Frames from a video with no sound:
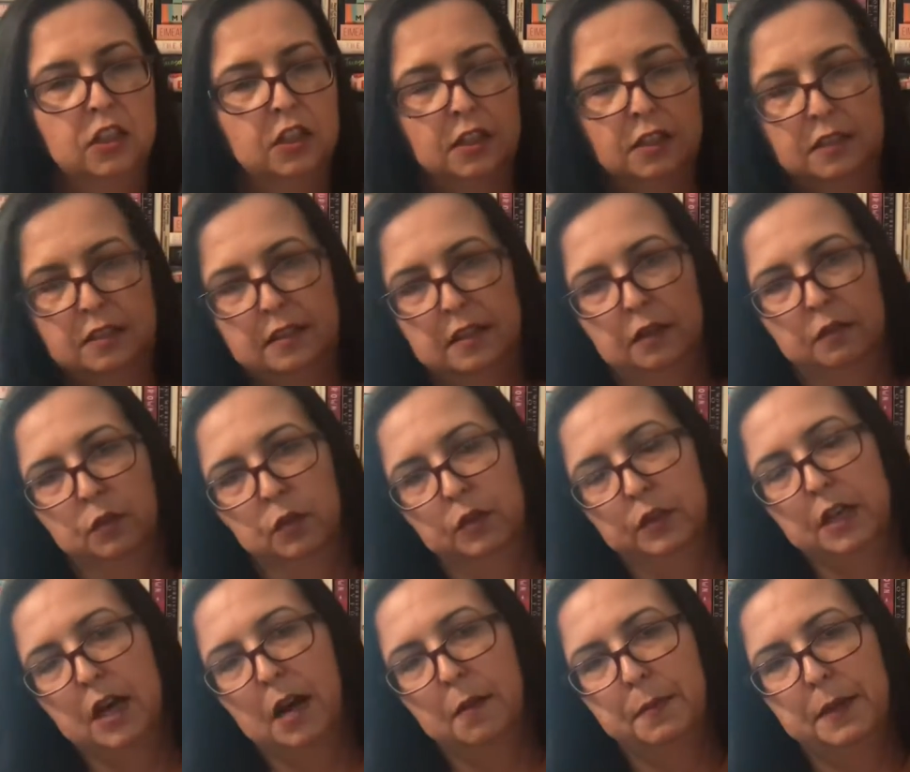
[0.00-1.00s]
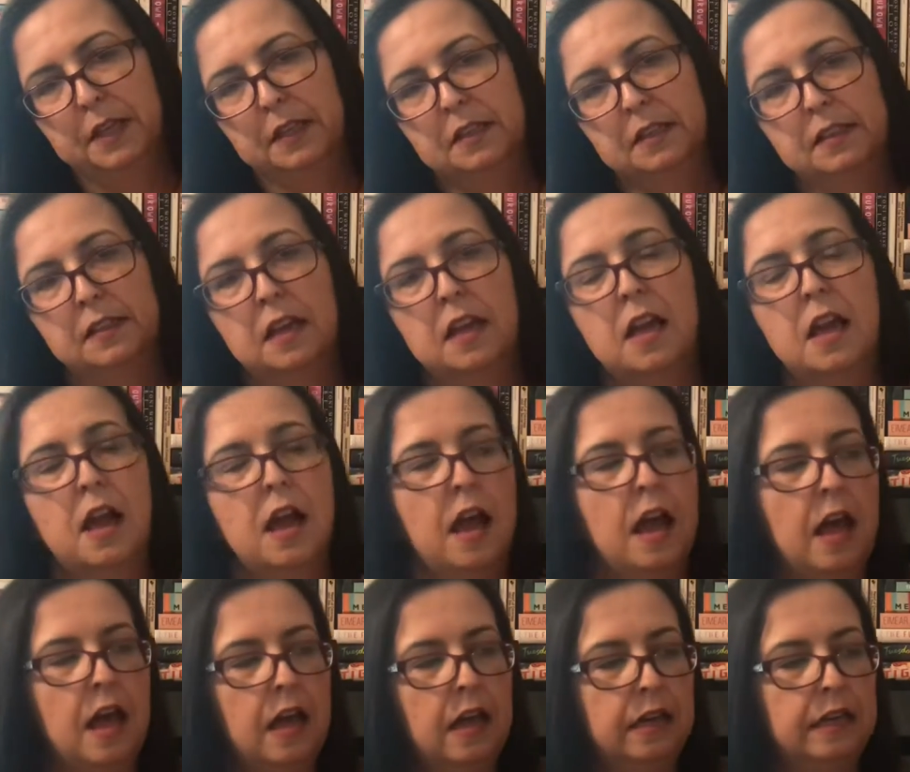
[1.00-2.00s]
on several topics
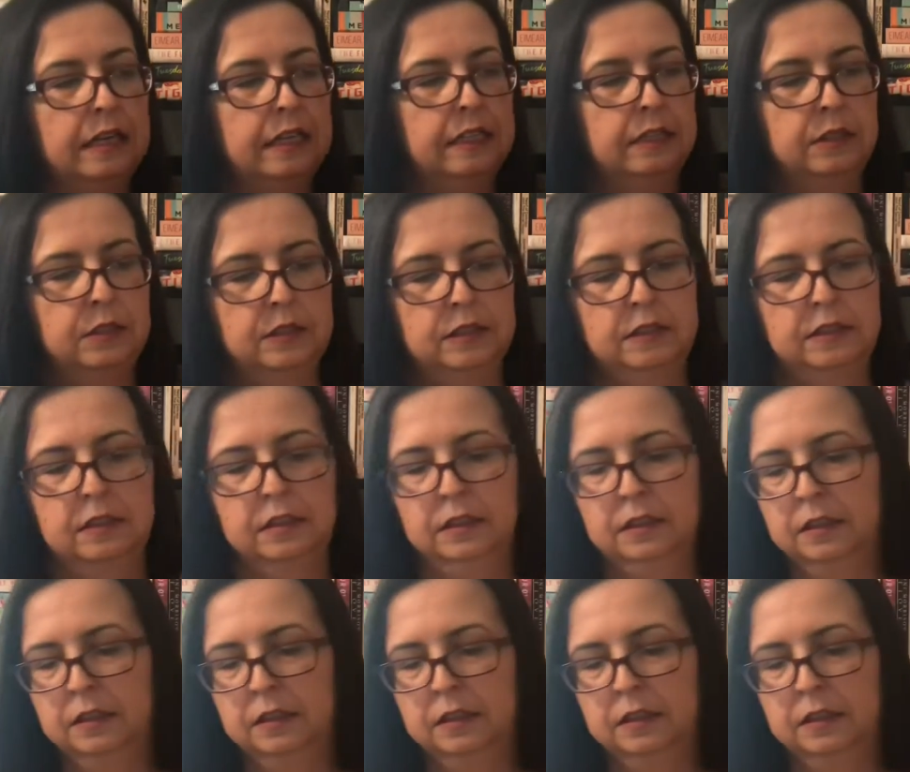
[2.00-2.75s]
and it's